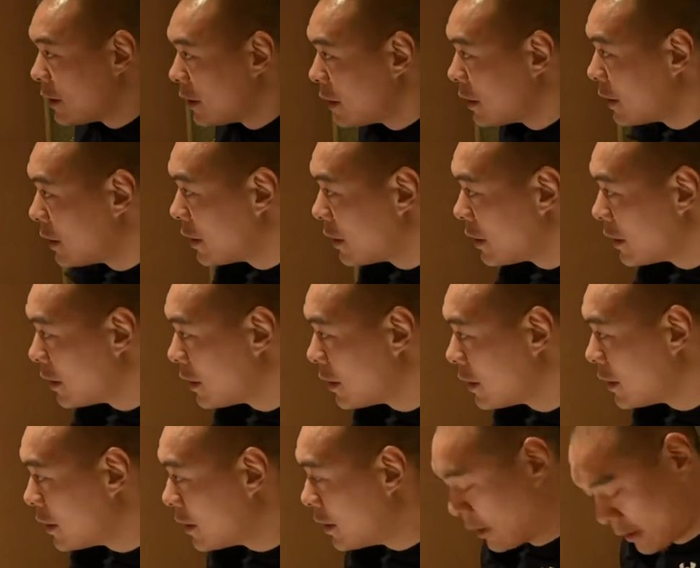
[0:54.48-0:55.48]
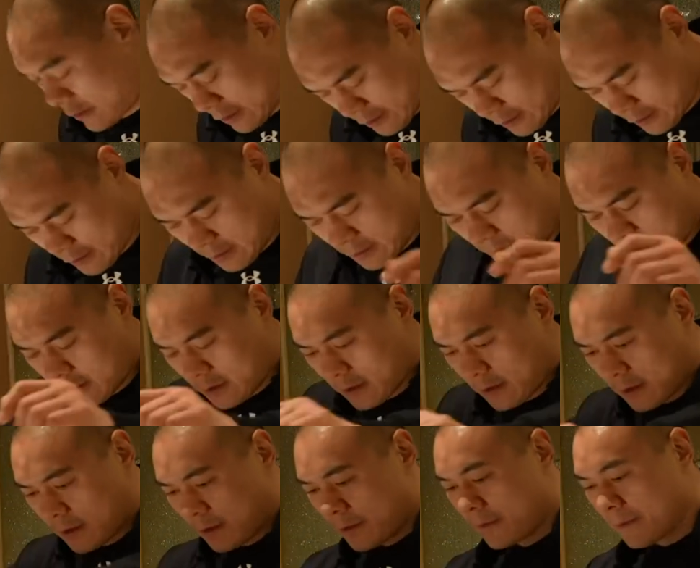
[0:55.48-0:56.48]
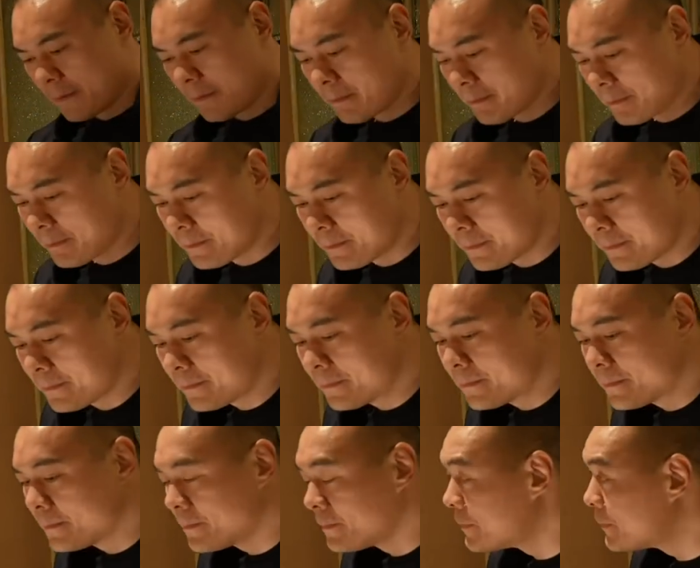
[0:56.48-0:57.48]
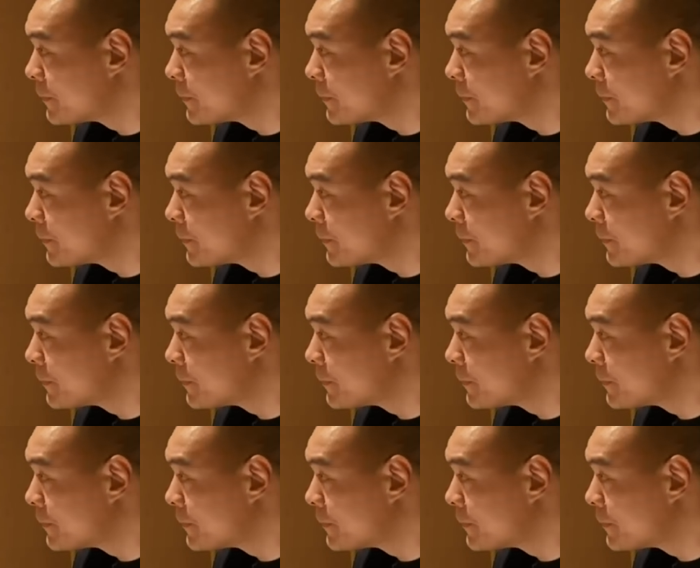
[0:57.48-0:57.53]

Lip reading: This person isn't speaking.